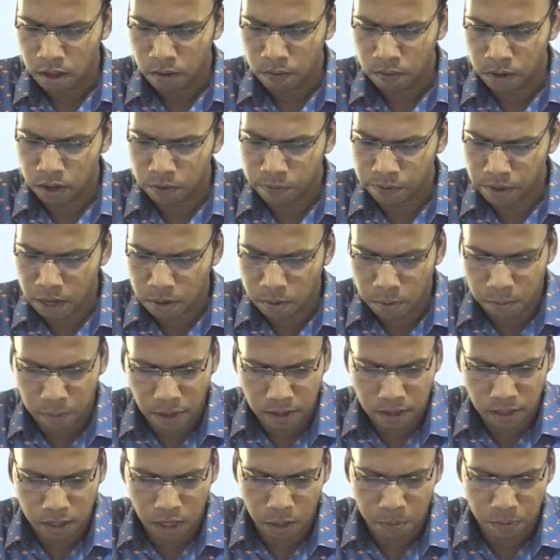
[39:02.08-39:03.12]
were framed
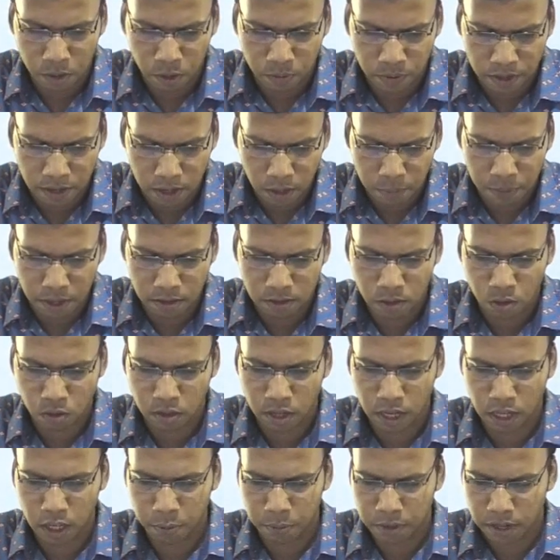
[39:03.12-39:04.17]
by the Government of India based on
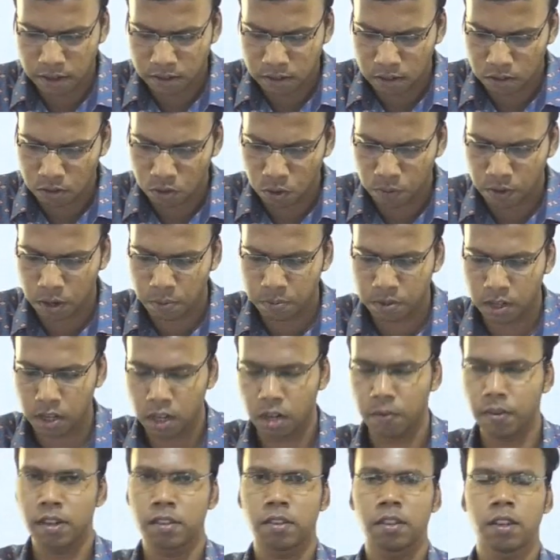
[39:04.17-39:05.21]
the recommendations of Ramsar
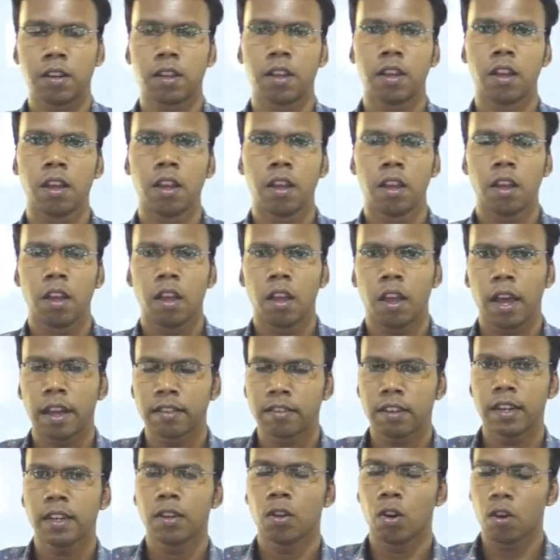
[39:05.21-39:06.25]
Convention.
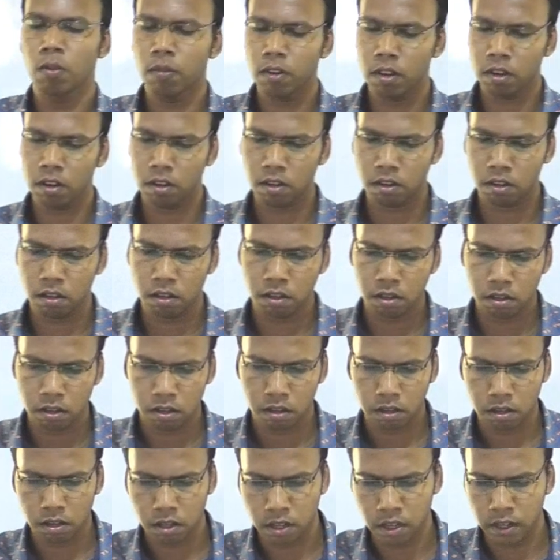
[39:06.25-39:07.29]
Actually, nowhere
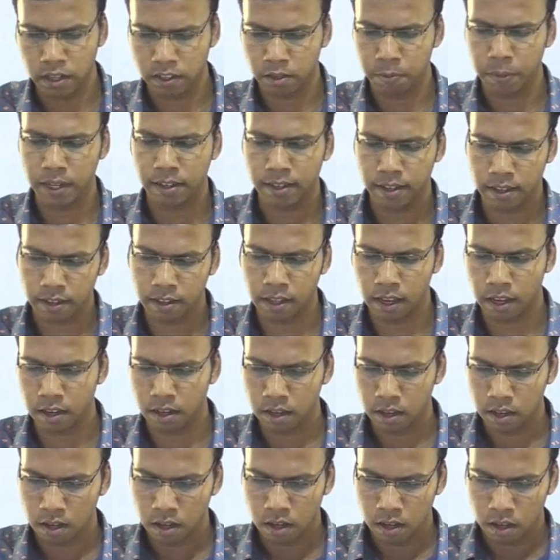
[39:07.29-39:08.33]
it is mentioning that
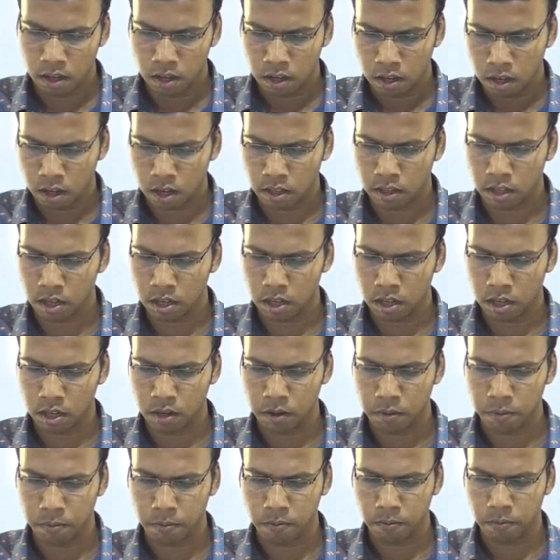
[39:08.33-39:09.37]

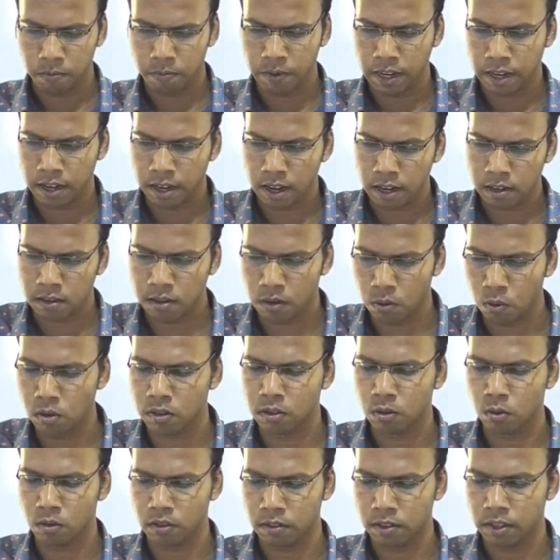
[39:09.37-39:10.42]
the wetlands
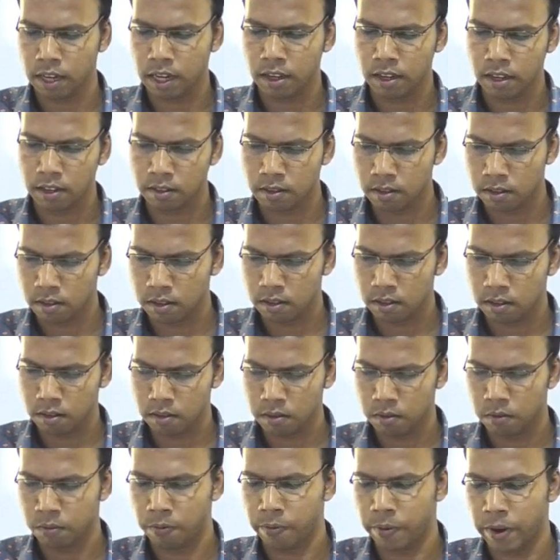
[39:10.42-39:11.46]
rules 2010 is
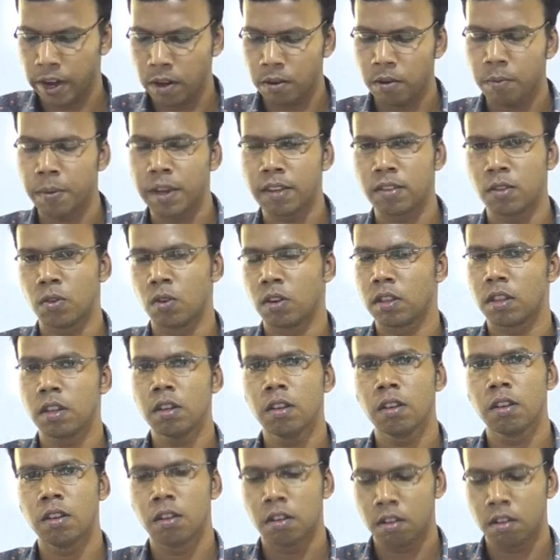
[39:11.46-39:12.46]
framed based on the